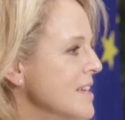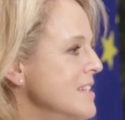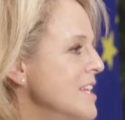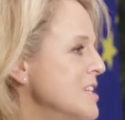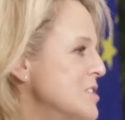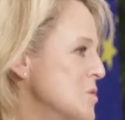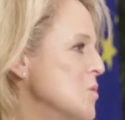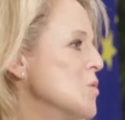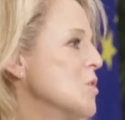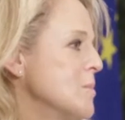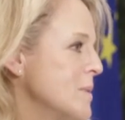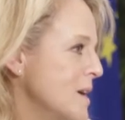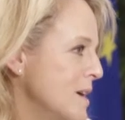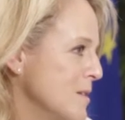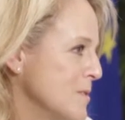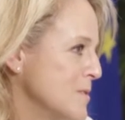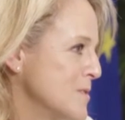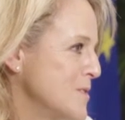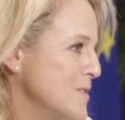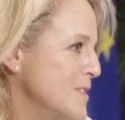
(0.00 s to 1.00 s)
Let's talk
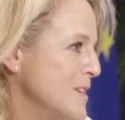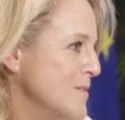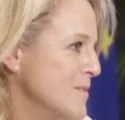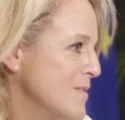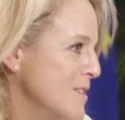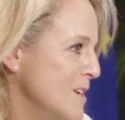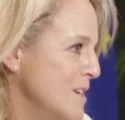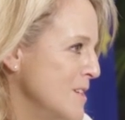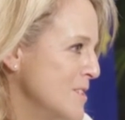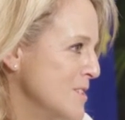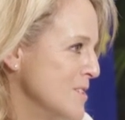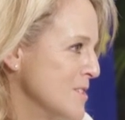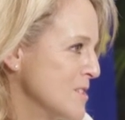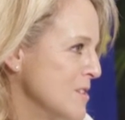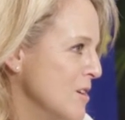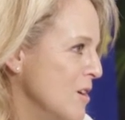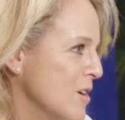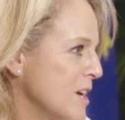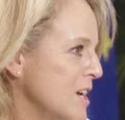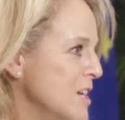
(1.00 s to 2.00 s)
about the inflation
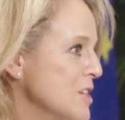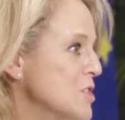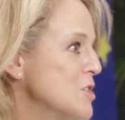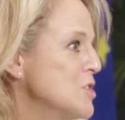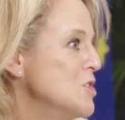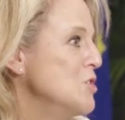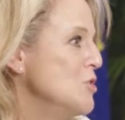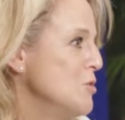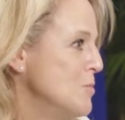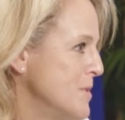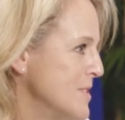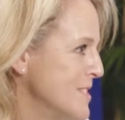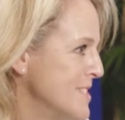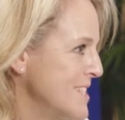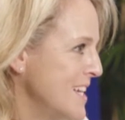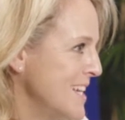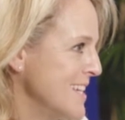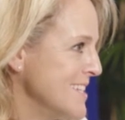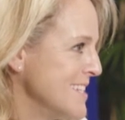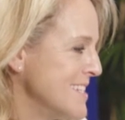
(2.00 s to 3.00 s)
target,
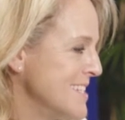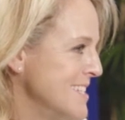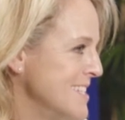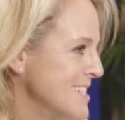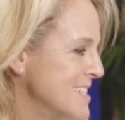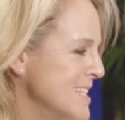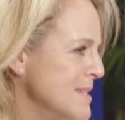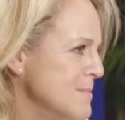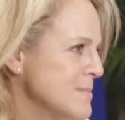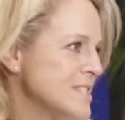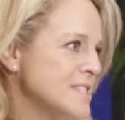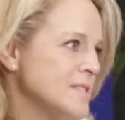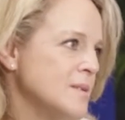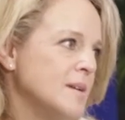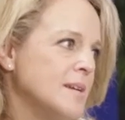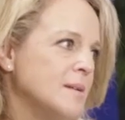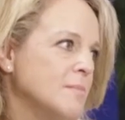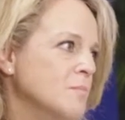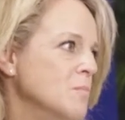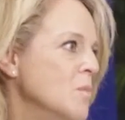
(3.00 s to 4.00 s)
2%. It seems
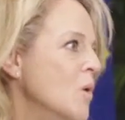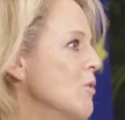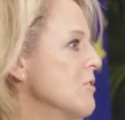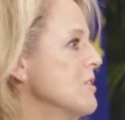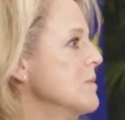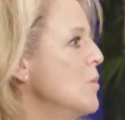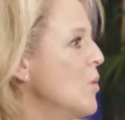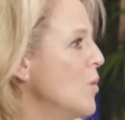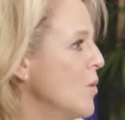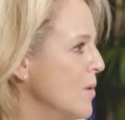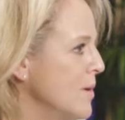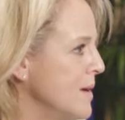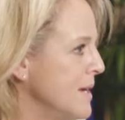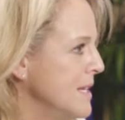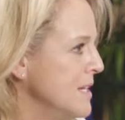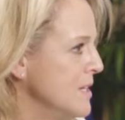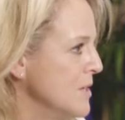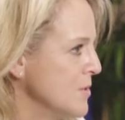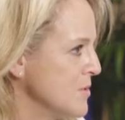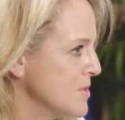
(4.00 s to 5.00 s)
more and more
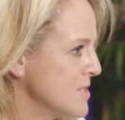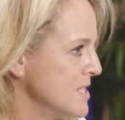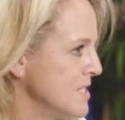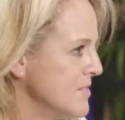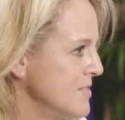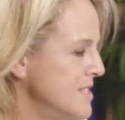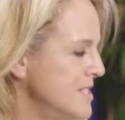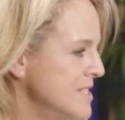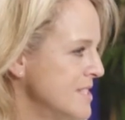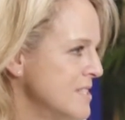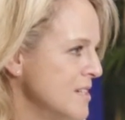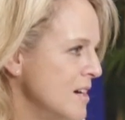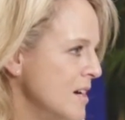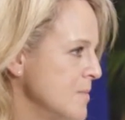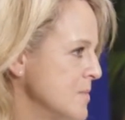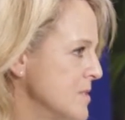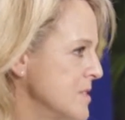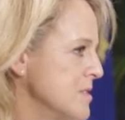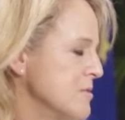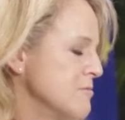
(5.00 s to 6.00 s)
elusive. Is it
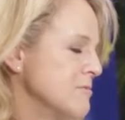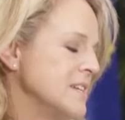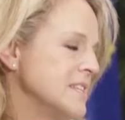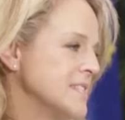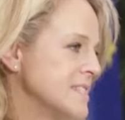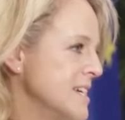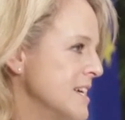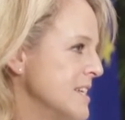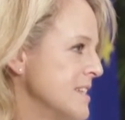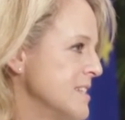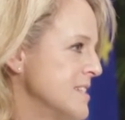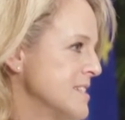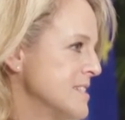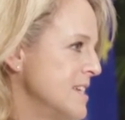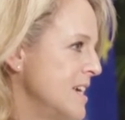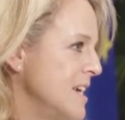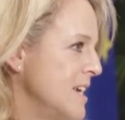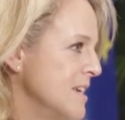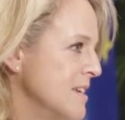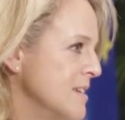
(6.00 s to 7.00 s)
time to reset and
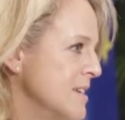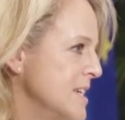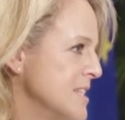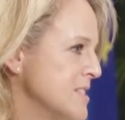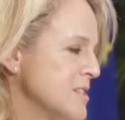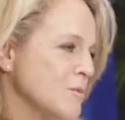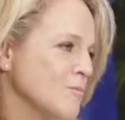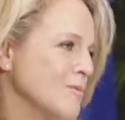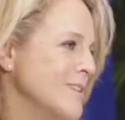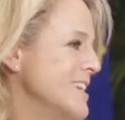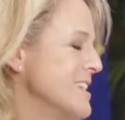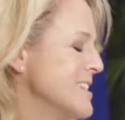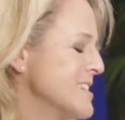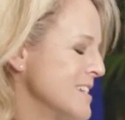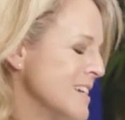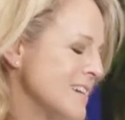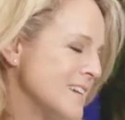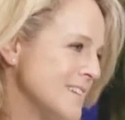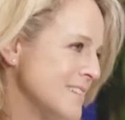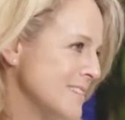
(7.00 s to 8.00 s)
say it's
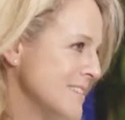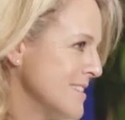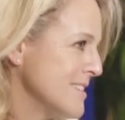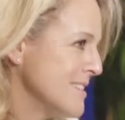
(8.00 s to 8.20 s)
unrealistic?